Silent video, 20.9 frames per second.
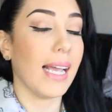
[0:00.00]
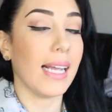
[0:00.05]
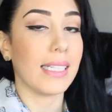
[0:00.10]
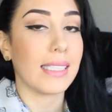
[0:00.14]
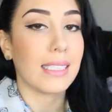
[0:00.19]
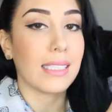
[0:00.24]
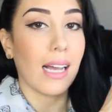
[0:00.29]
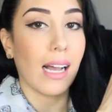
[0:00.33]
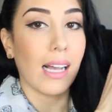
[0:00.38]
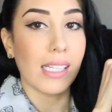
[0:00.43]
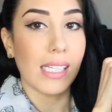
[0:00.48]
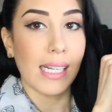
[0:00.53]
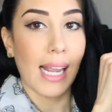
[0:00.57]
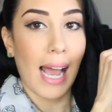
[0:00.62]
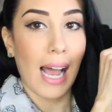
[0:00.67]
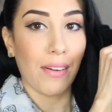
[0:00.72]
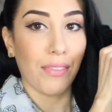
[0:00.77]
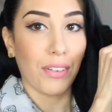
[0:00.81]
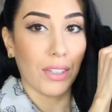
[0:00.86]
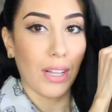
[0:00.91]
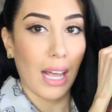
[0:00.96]
It doesn't
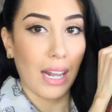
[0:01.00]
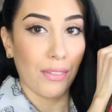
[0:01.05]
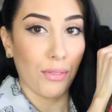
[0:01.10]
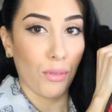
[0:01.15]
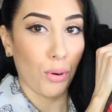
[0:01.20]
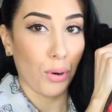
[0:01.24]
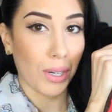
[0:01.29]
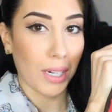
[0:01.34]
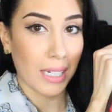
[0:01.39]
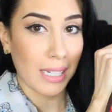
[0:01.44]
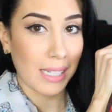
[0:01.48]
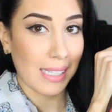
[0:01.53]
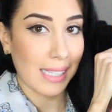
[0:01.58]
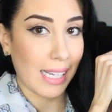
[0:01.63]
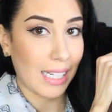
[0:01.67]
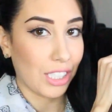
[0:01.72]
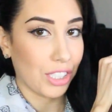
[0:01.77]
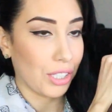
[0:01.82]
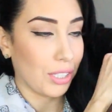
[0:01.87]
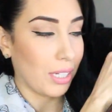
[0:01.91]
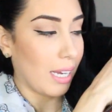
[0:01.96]
have a lot of
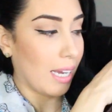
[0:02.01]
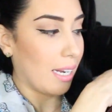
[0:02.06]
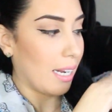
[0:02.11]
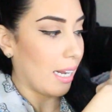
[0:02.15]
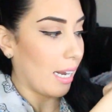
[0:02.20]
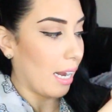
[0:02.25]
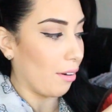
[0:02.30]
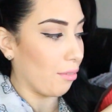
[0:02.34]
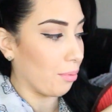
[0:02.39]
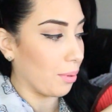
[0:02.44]
organization in it.